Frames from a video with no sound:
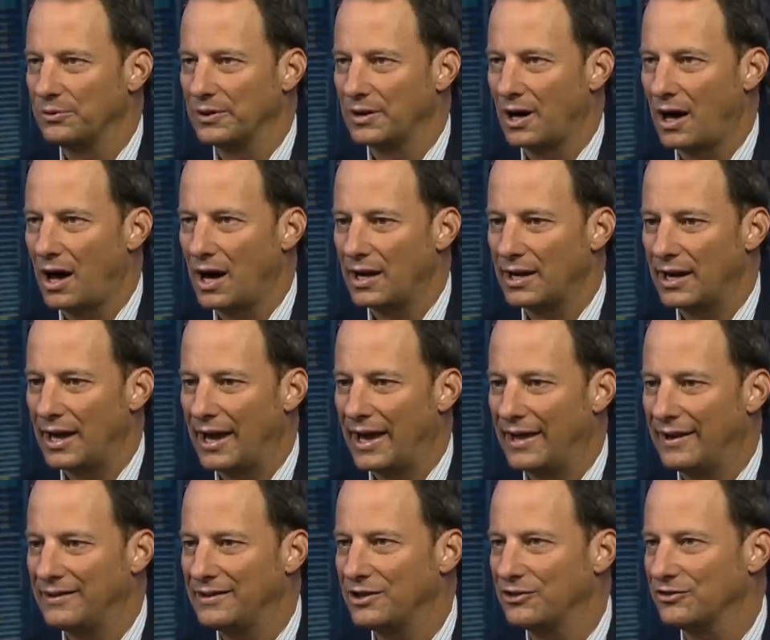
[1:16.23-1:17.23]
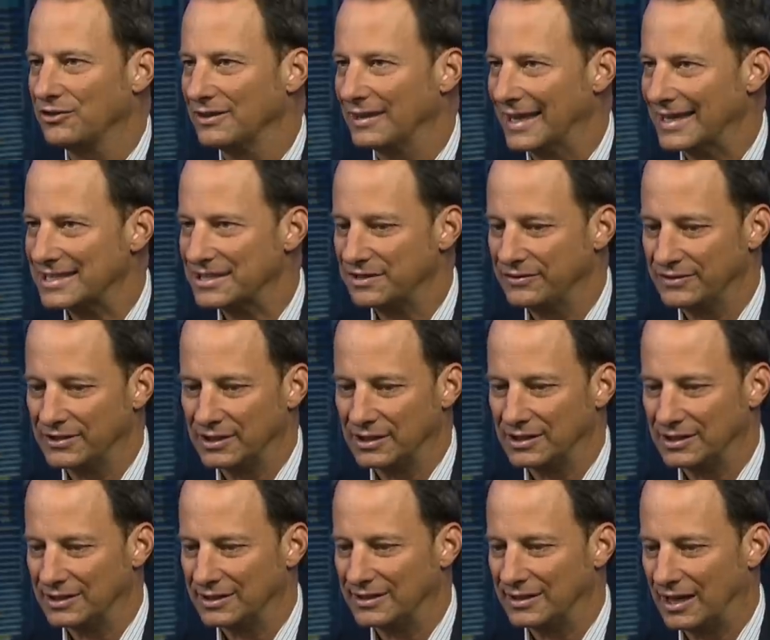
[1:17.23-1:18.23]
are not. And there's less of
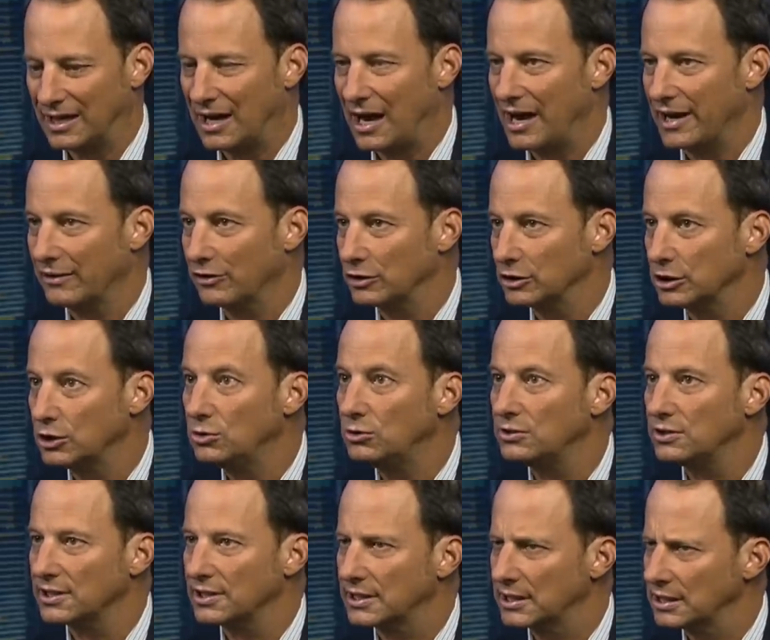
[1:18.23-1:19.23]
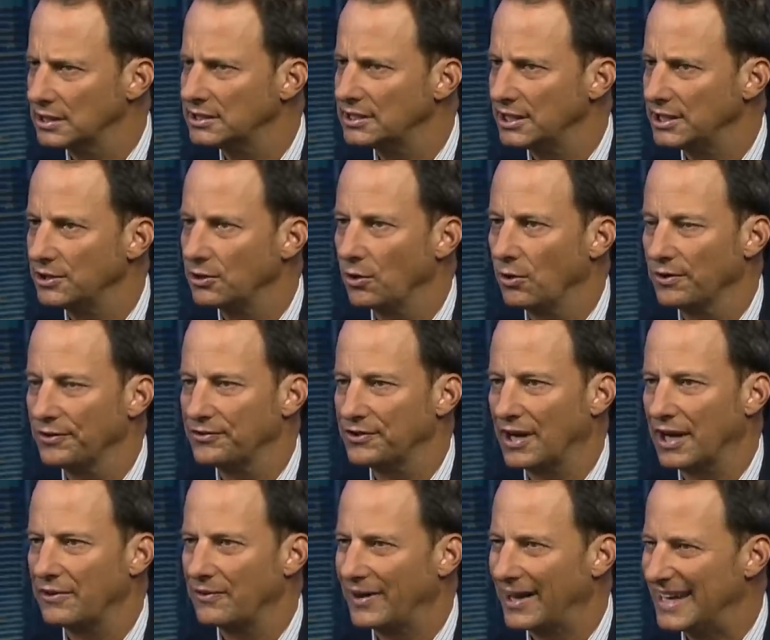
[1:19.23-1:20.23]
a, a, kind of glue to continue to hold us
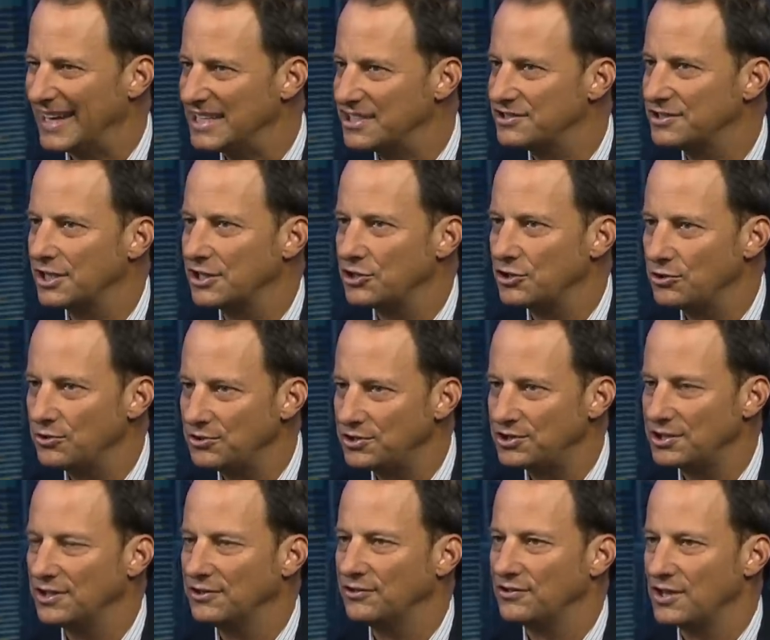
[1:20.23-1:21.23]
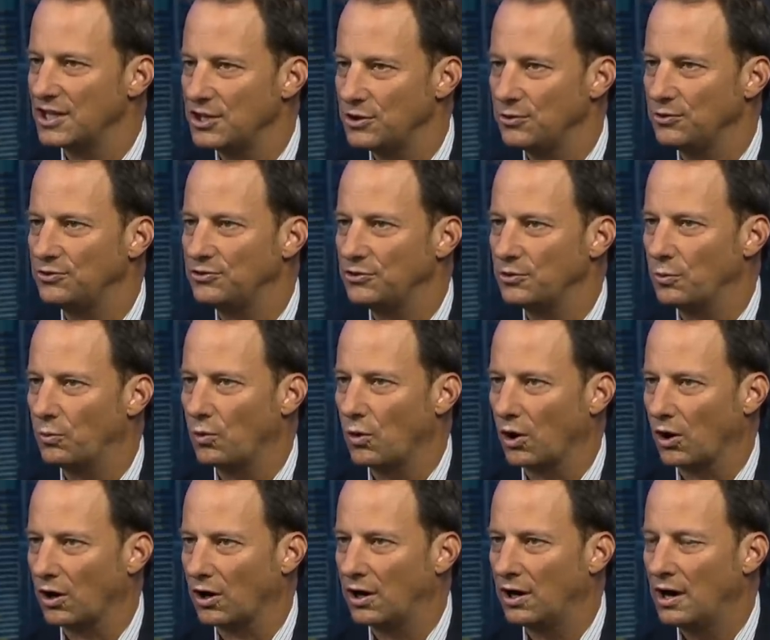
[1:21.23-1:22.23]
together. And institutions that used to
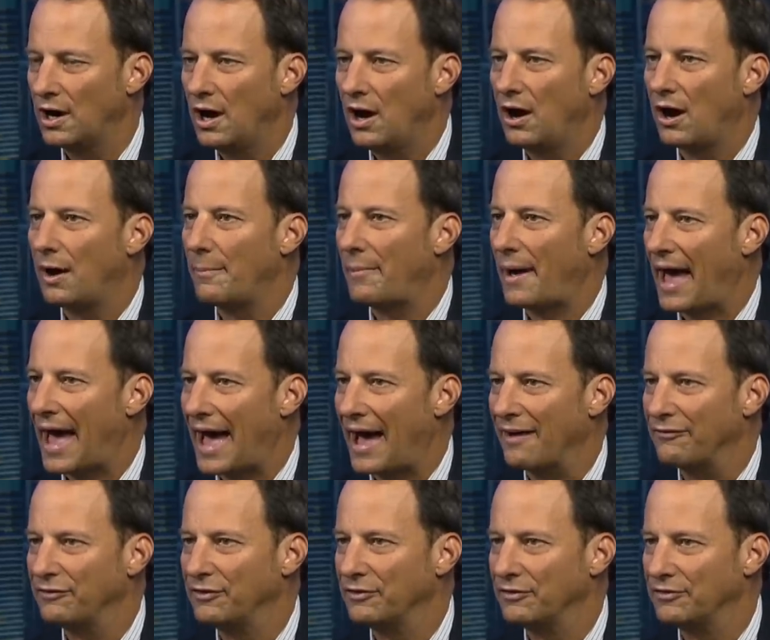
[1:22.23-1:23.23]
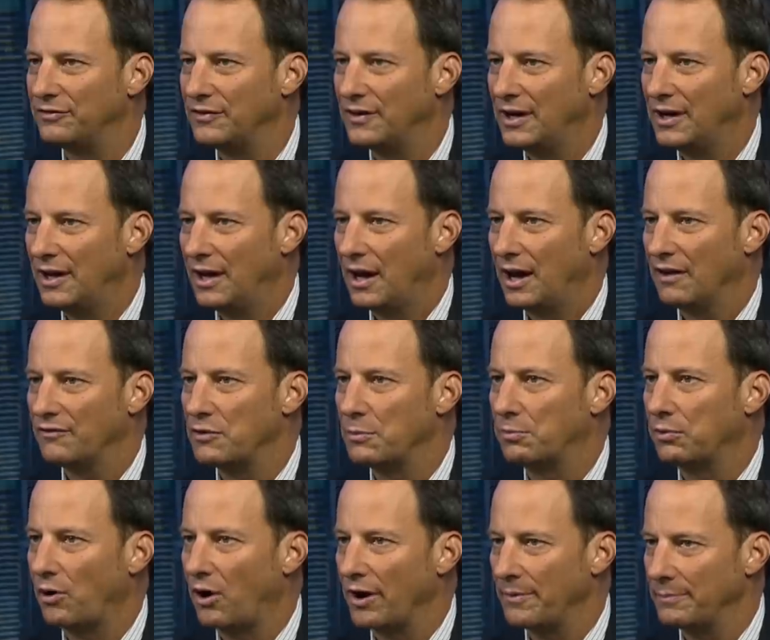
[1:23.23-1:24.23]
work on behalf of, of the
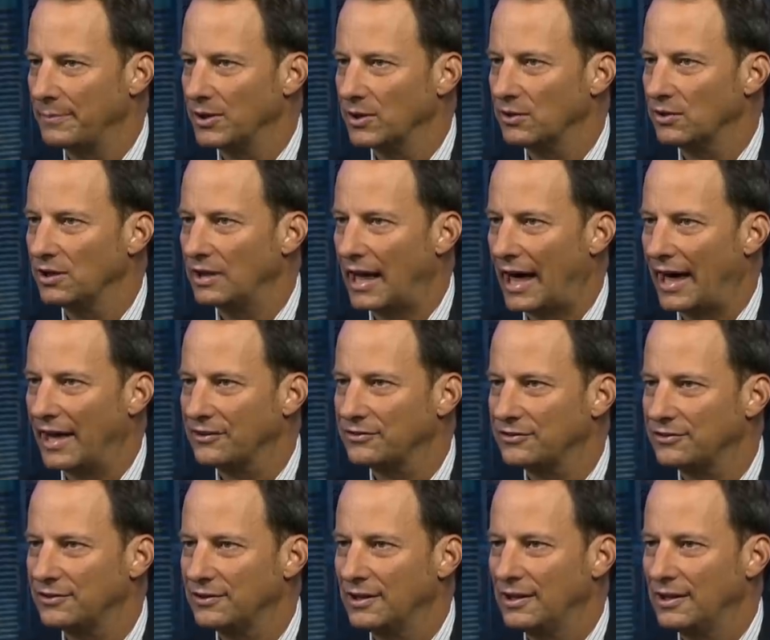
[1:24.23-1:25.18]
broad middle class,